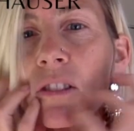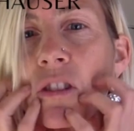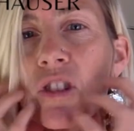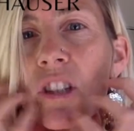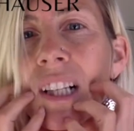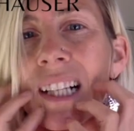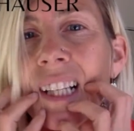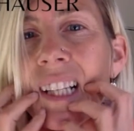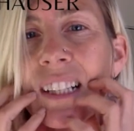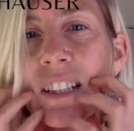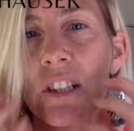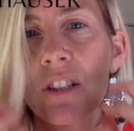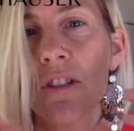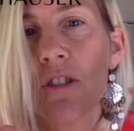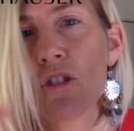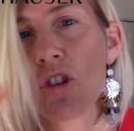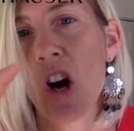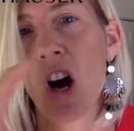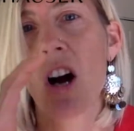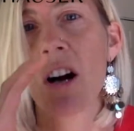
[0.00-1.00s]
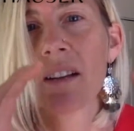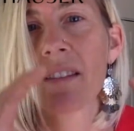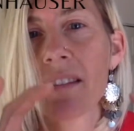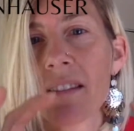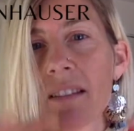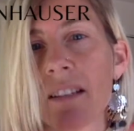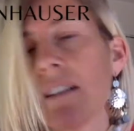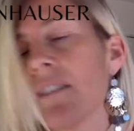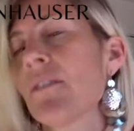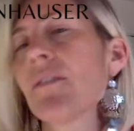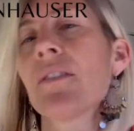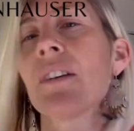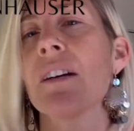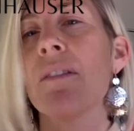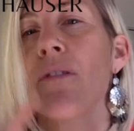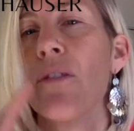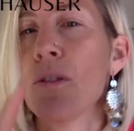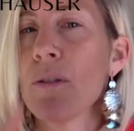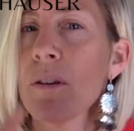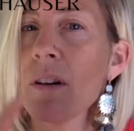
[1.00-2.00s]
clenched jaw and stuff,
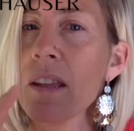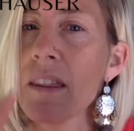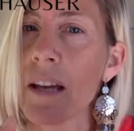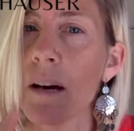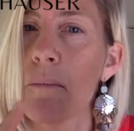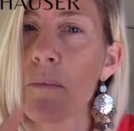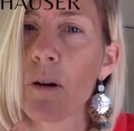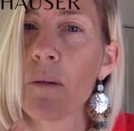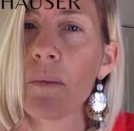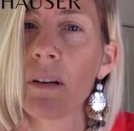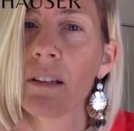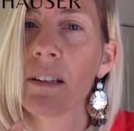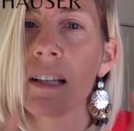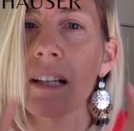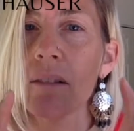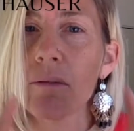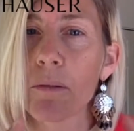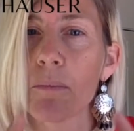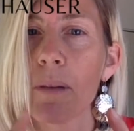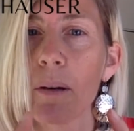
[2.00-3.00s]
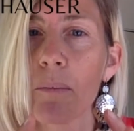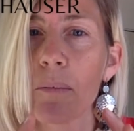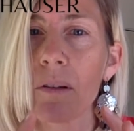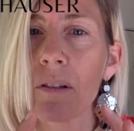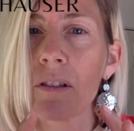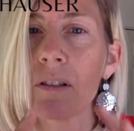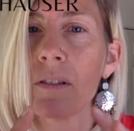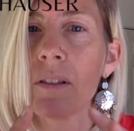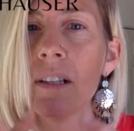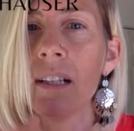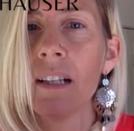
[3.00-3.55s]
if you in that moment can remember to